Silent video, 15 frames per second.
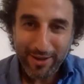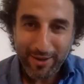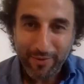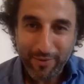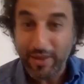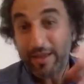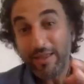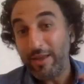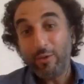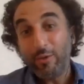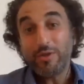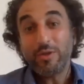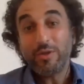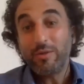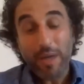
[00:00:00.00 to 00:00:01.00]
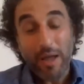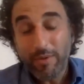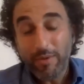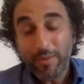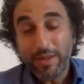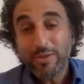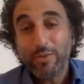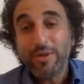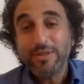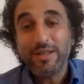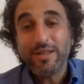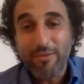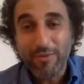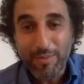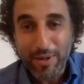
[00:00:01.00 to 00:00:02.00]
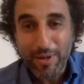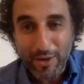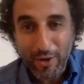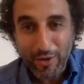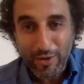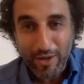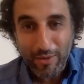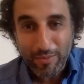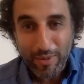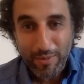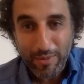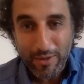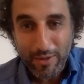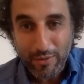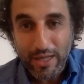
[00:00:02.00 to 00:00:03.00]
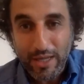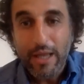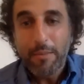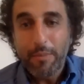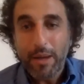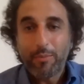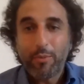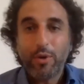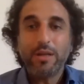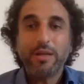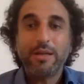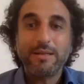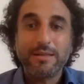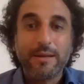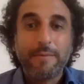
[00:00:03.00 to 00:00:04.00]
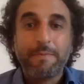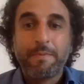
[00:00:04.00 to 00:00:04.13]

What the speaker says: Everybody swears at everybody on public news. My point is,